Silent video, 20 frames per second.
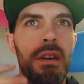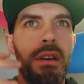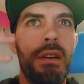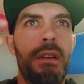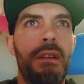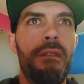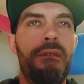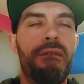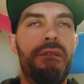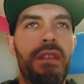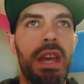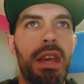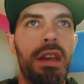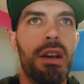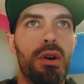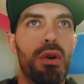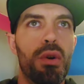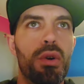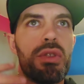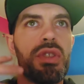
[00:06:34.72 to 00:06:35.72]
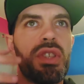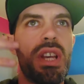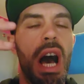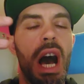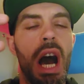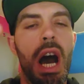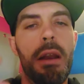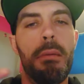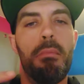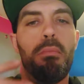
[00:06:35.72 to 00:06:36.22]
feels
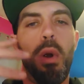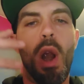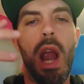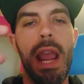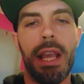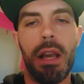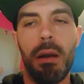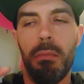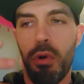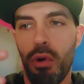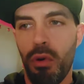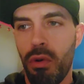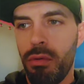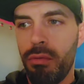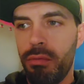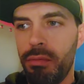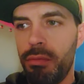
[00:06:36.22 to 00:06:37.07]
unbreakable.